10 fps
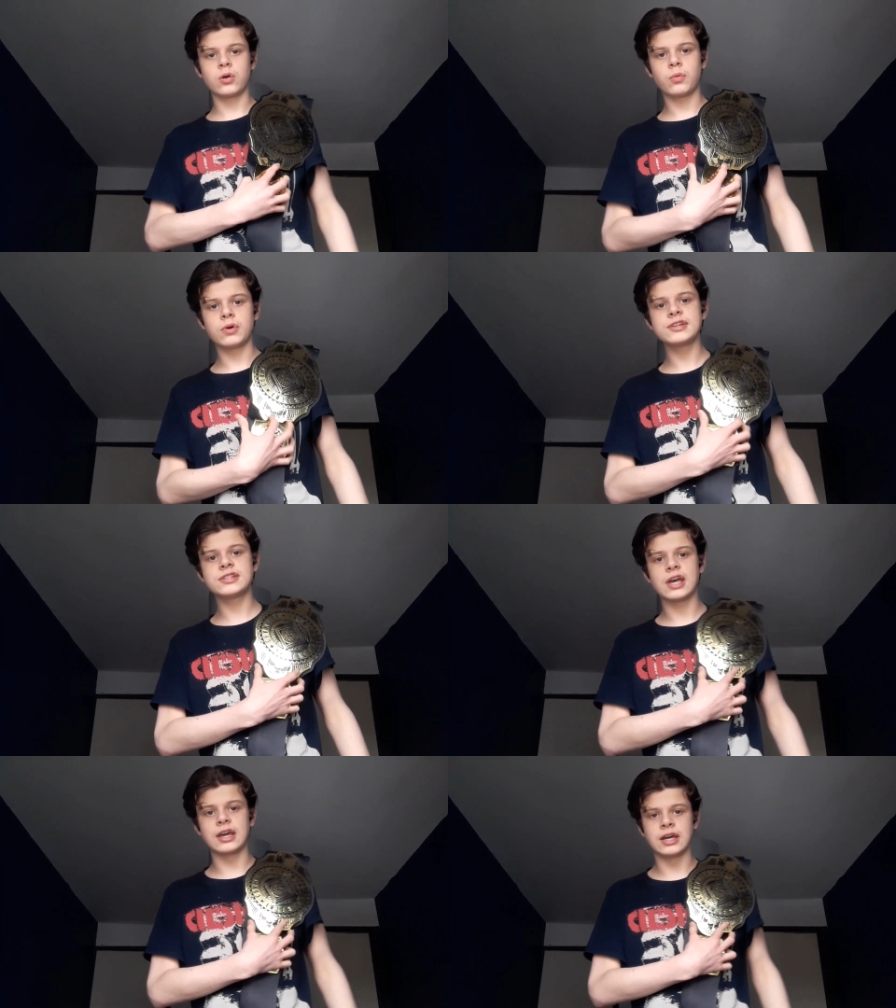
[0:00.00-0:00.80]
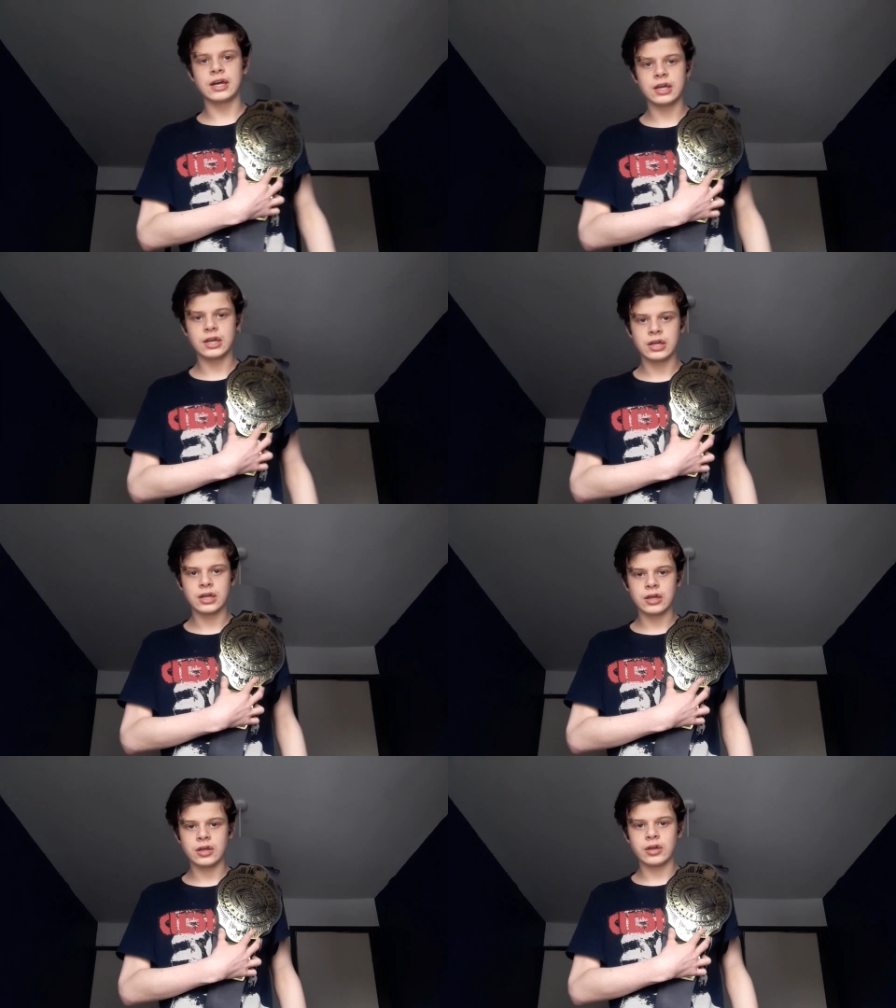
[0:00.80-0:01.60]
What do you say?
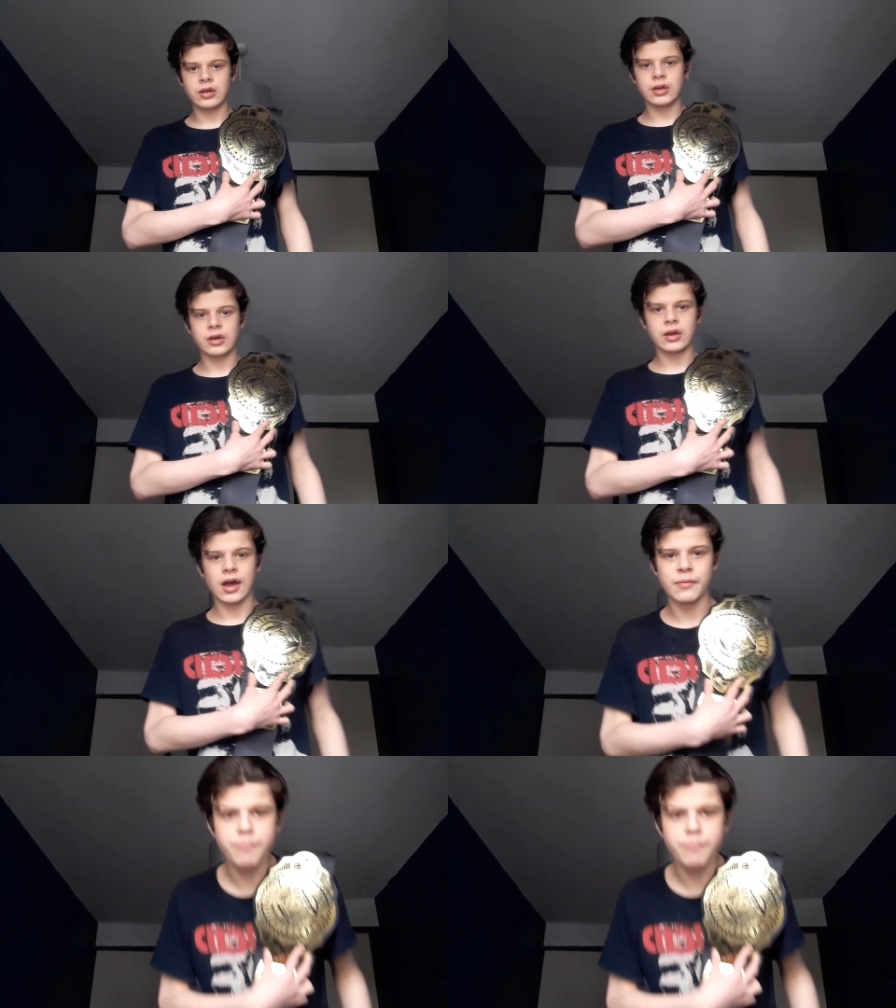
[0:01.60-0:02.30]
I